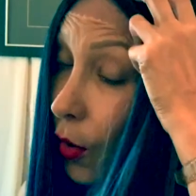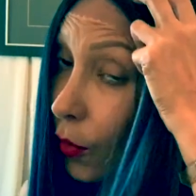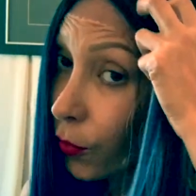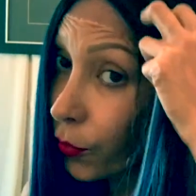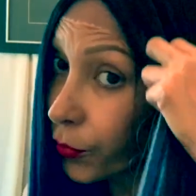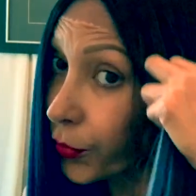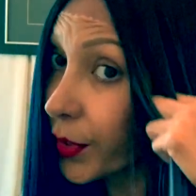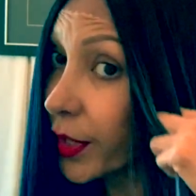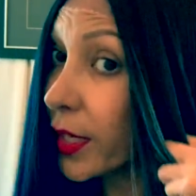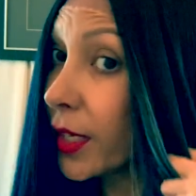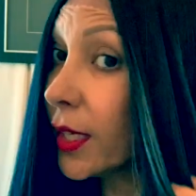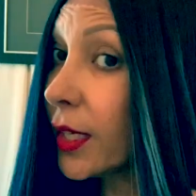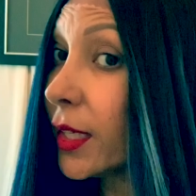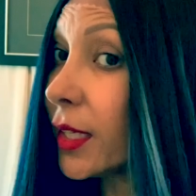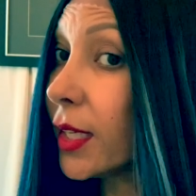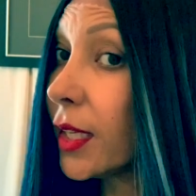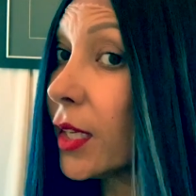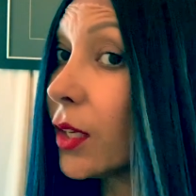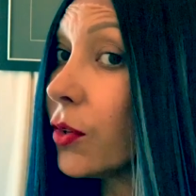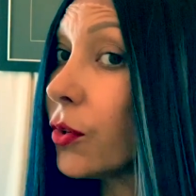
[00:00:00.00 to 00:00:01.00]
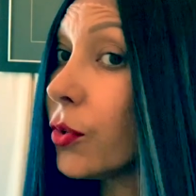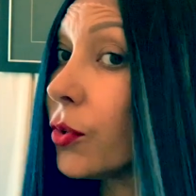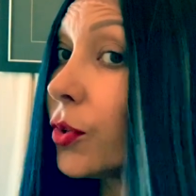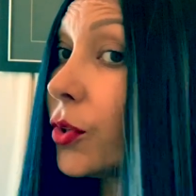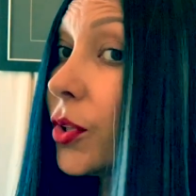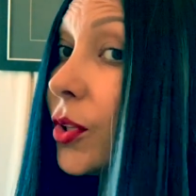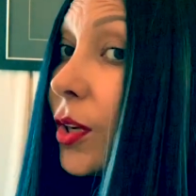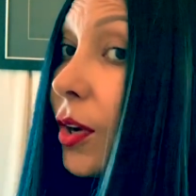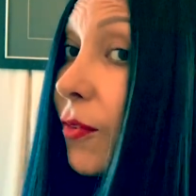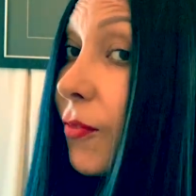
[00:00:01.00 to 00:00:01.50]
really
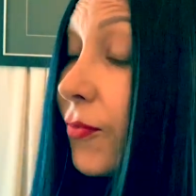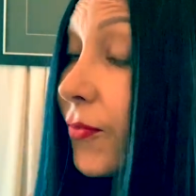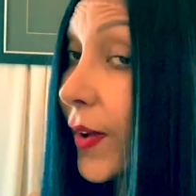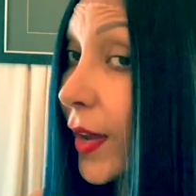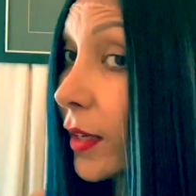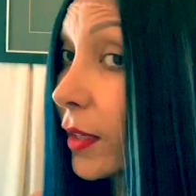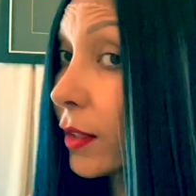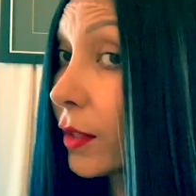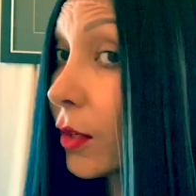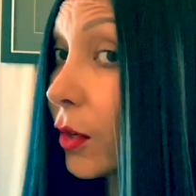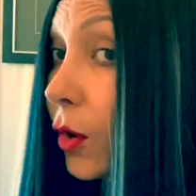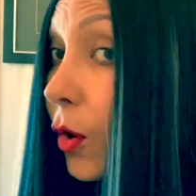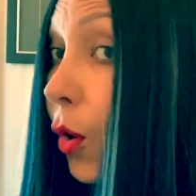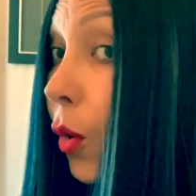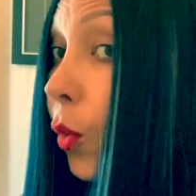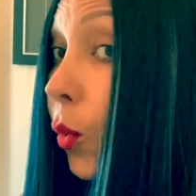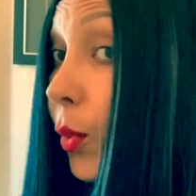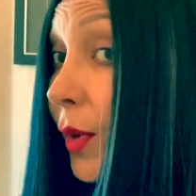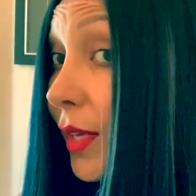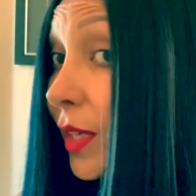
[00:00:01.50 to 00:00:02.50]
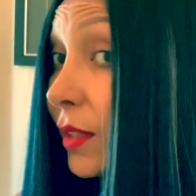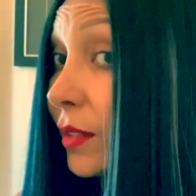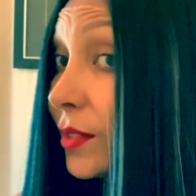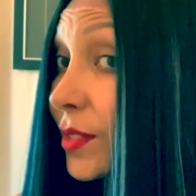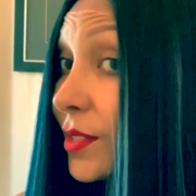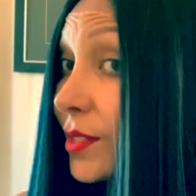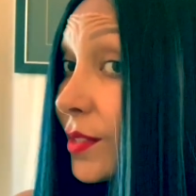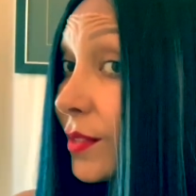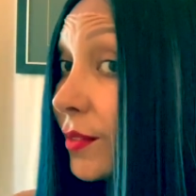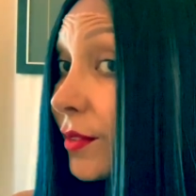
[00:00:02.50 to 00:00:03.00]
good, fun
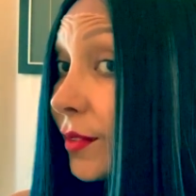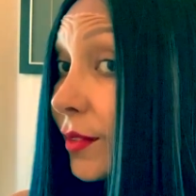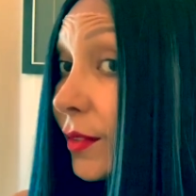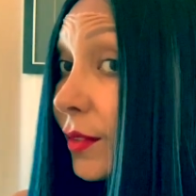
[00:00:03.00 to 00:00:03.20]
wigs.